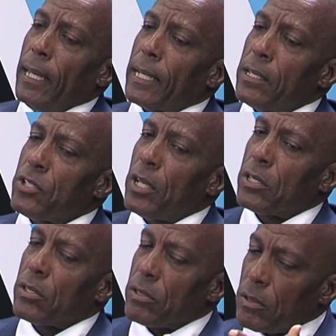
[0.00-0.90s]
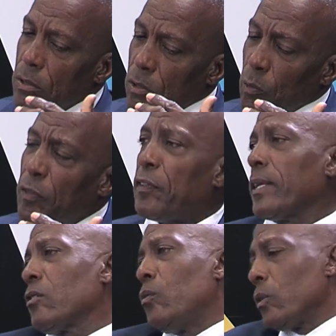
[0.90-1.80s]
Let us just
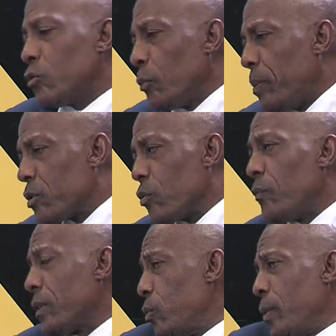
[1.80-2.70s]
reflect on what took place over the